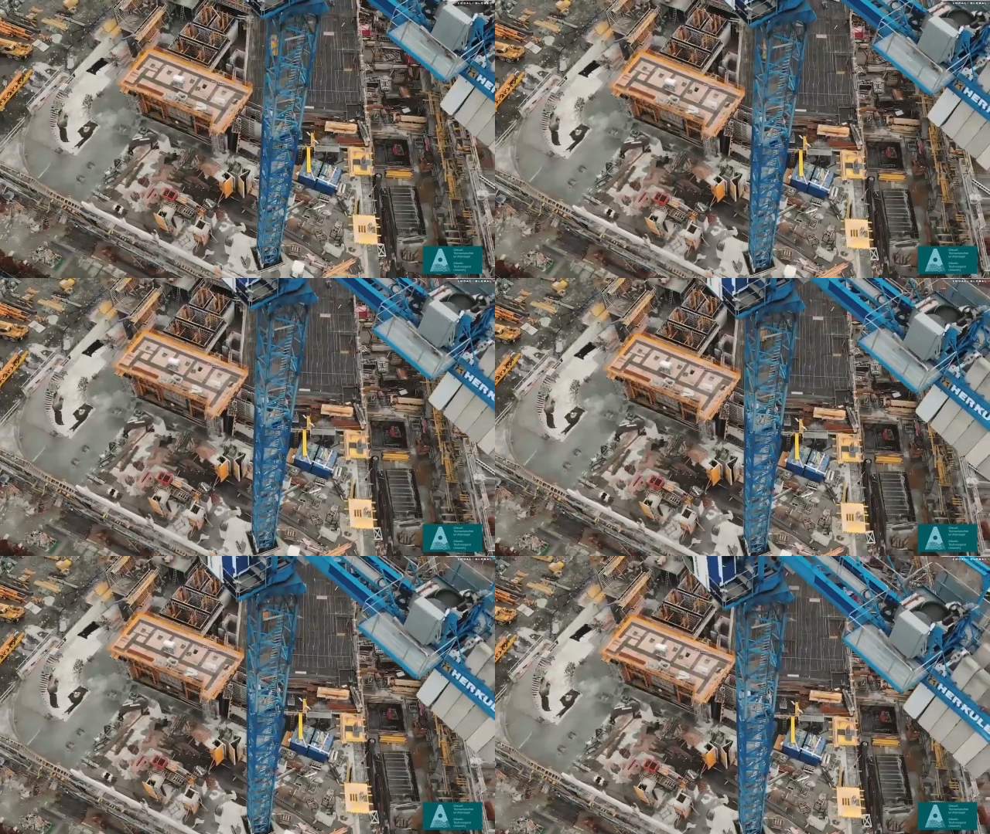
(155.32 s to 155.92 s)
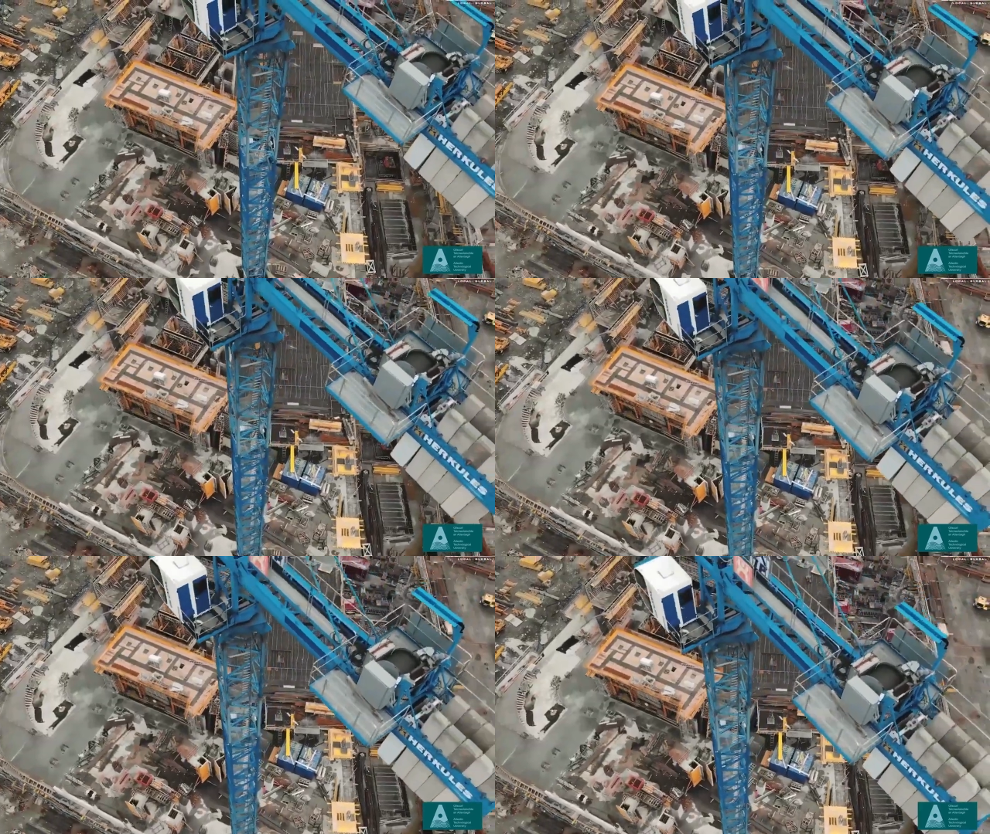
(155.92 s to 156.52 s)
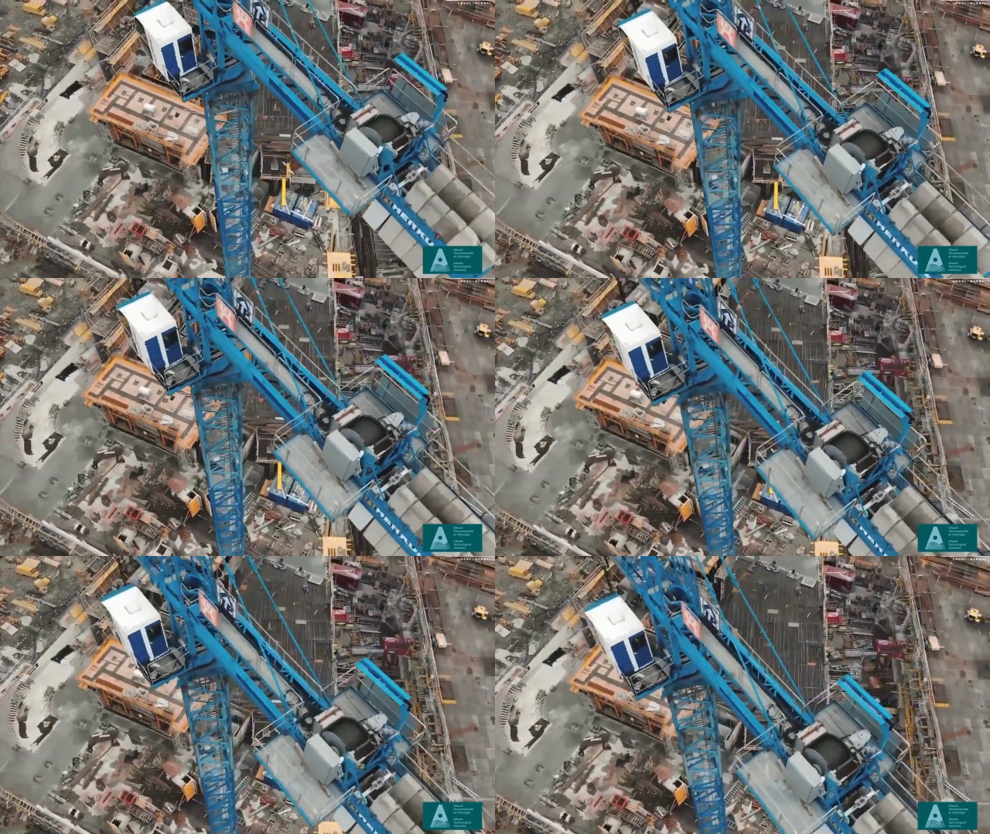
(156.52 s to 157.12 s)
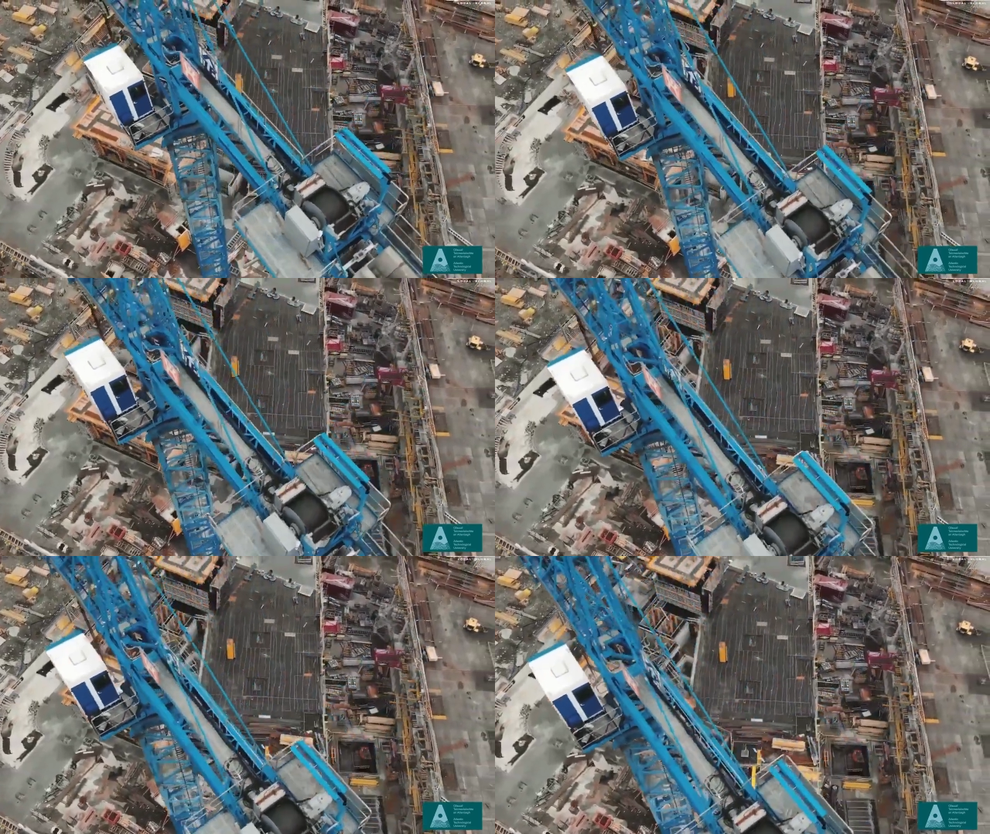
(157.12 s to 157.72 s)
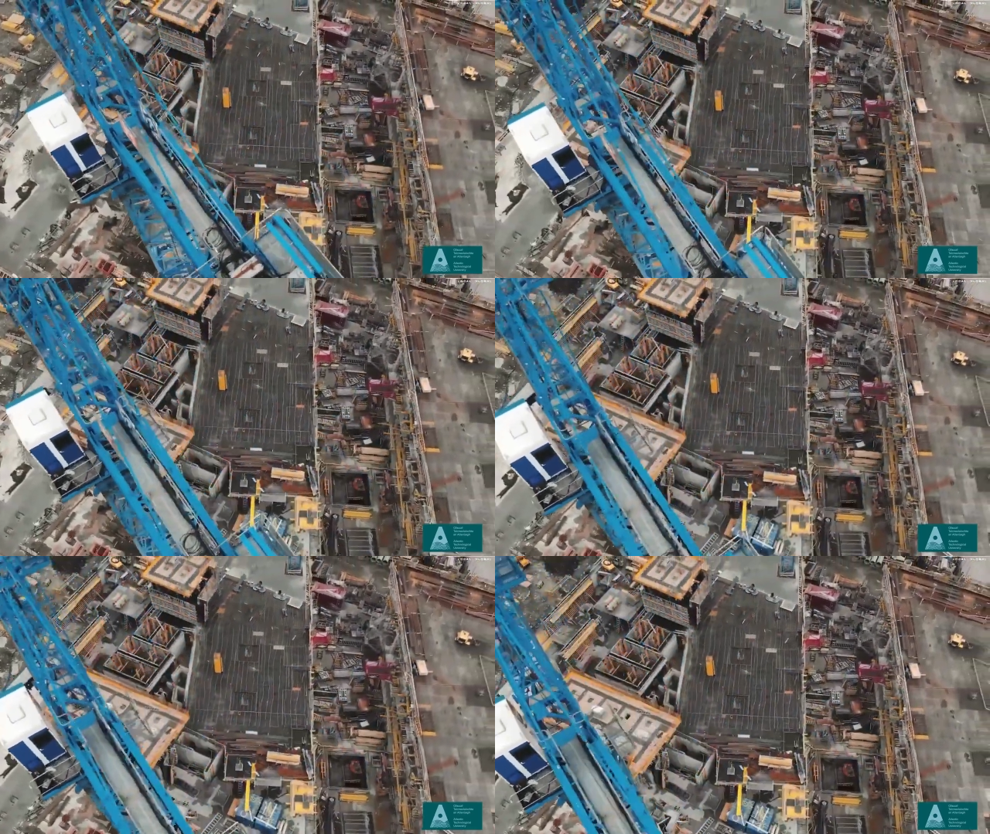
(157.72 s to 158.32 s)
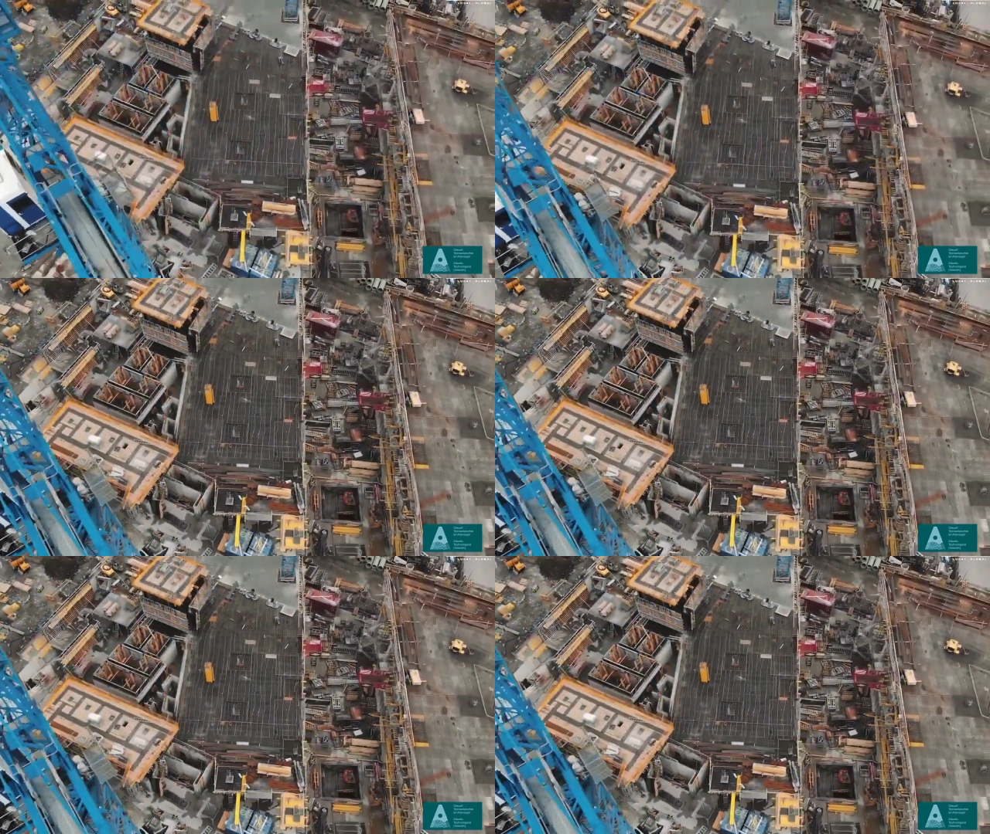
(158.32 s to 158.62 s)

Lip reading: No face is visible, so there are no lips to read.